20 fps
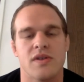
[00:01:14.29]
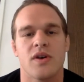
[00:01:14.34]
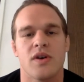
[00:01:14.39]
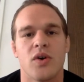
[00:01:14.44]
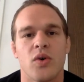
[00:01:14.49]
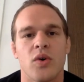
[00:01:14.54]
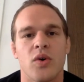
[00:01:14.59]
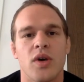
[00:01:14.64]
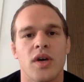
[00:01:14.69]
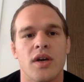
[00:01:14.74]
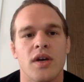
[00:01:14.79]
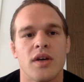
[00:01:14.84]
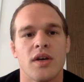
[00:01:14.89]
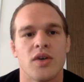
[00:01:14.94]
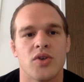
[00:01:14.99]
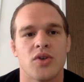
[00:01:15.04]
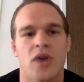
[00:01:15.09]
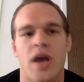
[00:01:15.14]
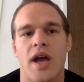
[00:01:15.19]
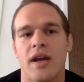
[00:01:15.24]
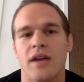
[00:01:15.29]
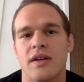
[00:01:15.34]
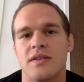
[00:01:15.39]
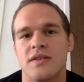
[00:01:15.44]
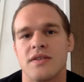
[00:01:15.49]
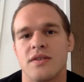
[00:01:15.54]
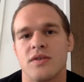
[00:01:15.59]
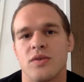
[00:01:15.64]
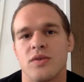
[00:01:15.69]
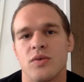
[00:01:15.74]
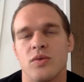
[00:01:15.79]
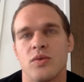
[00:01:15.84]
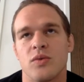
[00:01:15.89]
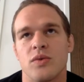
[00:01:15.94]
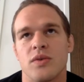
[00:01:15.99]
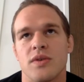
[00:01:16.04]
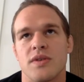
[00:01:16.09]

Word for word: so trying to